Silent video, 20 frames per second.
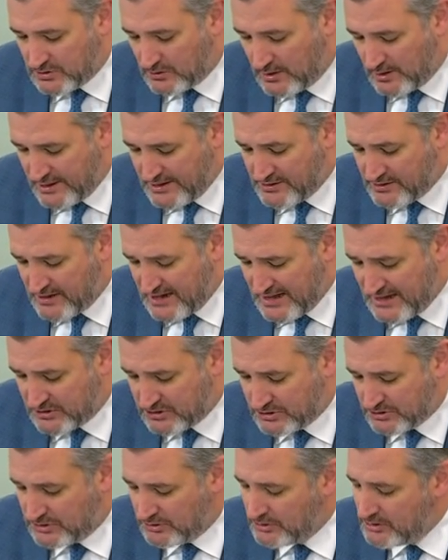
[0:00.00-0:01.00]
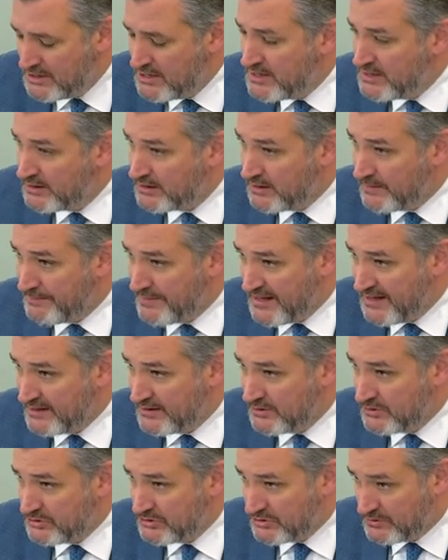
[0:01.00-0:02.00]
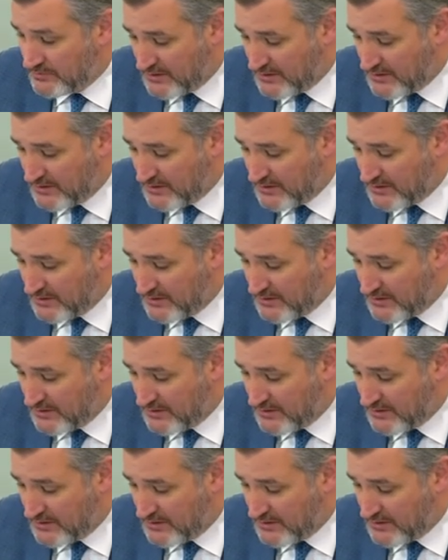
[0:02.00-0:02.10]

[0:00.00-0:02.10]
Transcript: to our international competitors